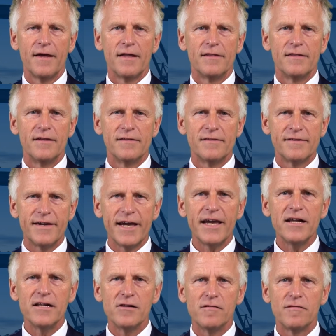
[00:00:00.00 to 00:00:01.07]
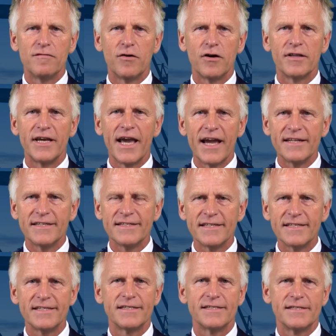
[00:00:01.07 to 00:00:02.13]
The tale for the 8
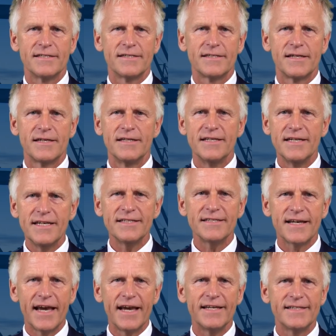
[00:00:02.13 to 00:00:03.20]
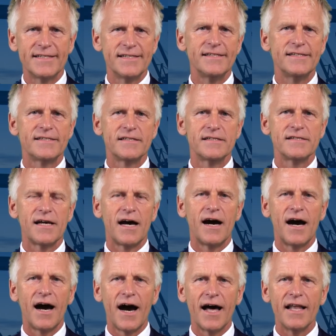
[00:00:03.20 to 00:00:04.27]
sisters. These 8 sisters
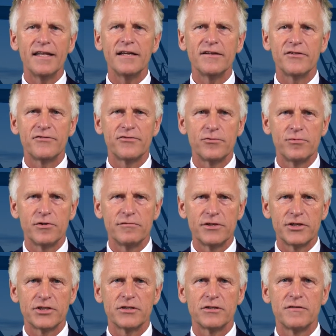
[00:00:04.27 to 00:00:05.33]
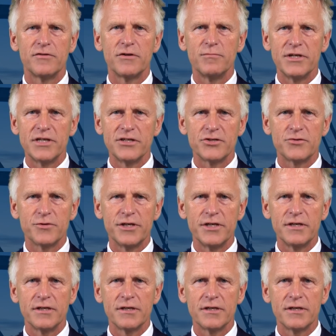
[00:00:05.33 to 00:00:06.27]
are under the supervision of the ministry,